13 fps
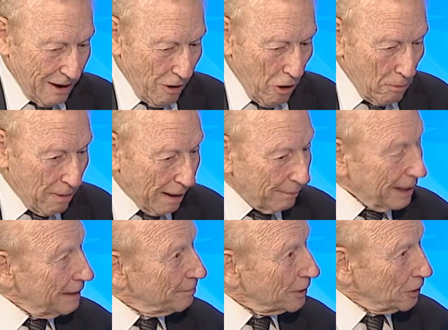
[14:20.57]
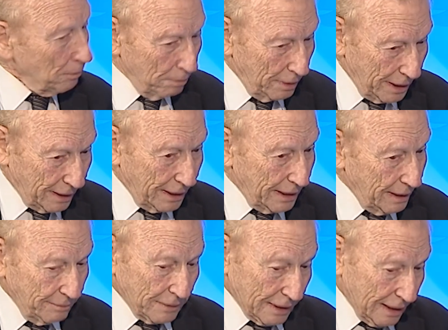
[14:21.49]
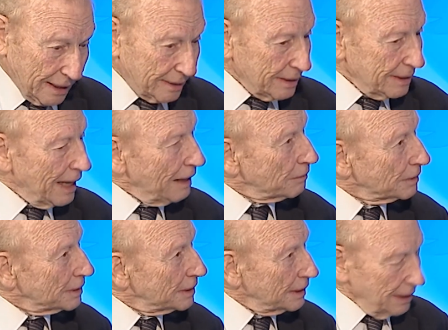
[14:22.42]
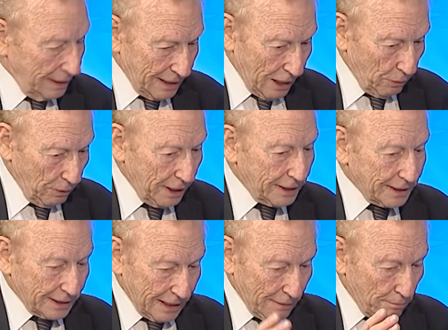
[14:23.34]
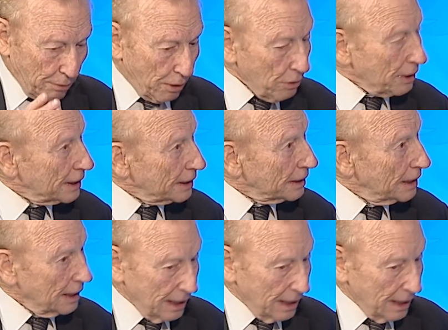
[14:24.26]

Obama completely let it down. Now it's broken.